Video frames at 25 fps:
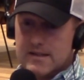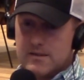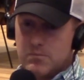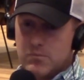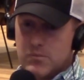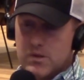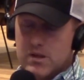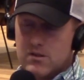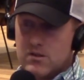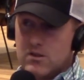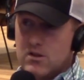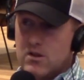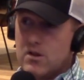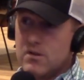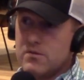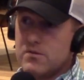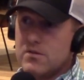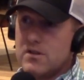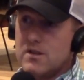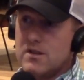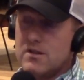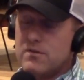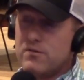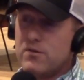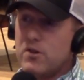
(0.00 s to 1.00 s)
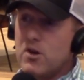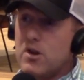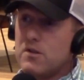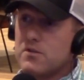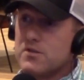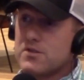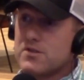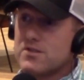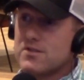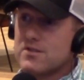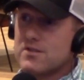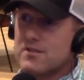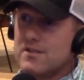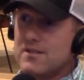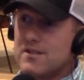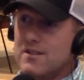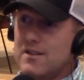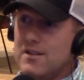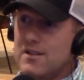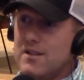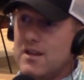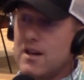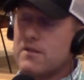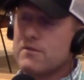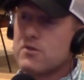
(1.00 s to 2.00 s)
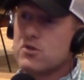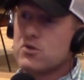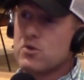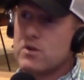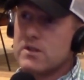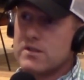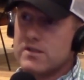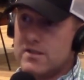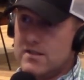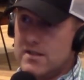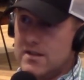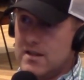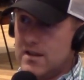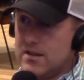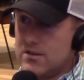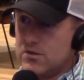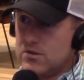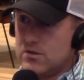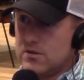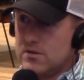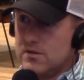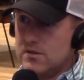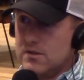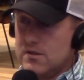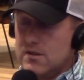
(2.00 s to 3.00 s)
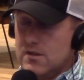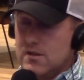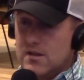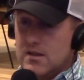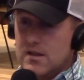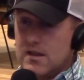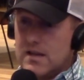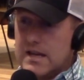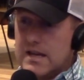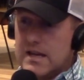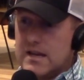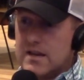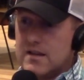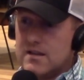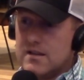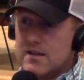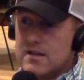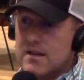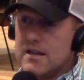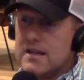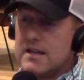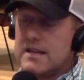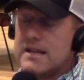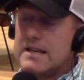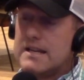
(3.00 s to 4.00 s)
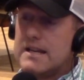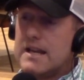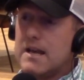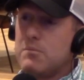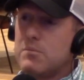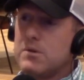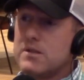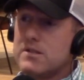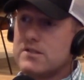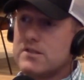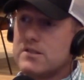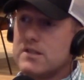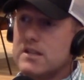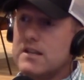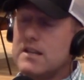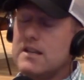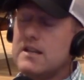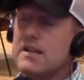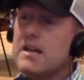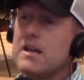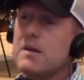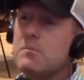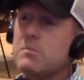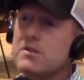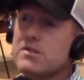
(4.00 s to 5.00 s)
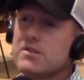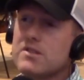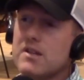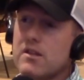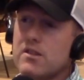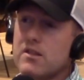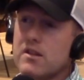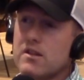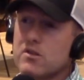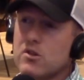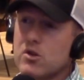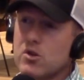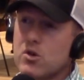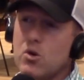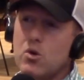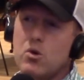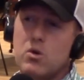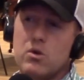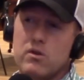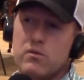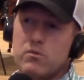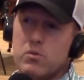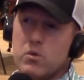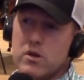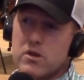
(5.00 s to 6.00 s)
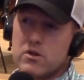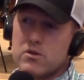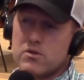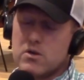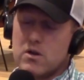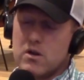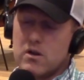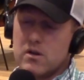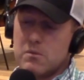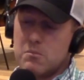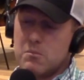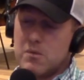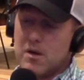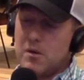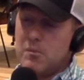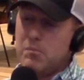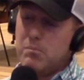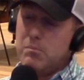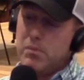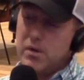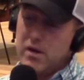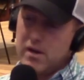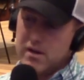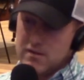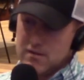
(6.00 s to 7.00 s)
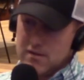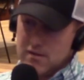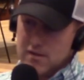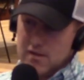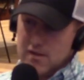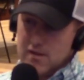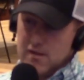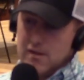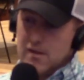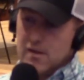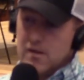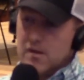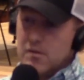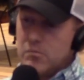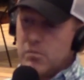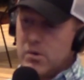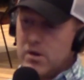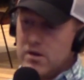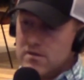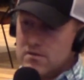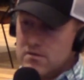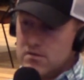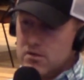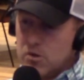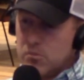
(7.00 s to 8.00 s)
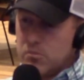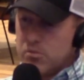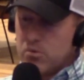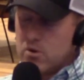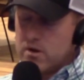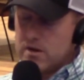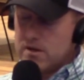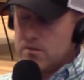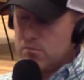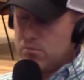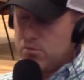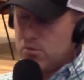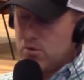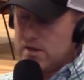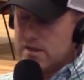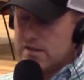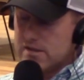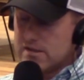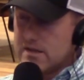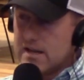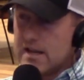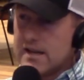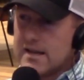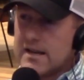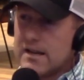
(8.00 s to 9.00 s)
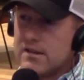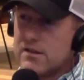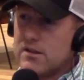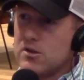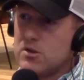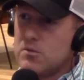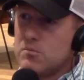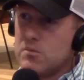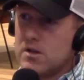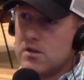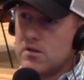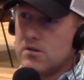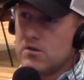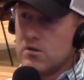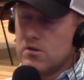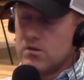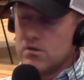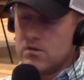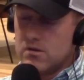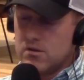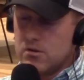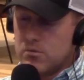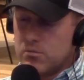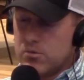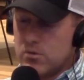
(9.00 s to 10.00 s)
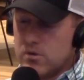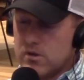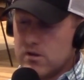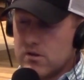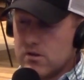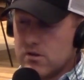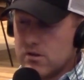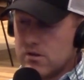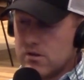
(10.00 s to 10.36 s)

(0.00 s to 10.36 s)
involves a lot of strings attached, and it inhibits I think the goal of what you're talking about. But but your point is taken. I think you made your point clear.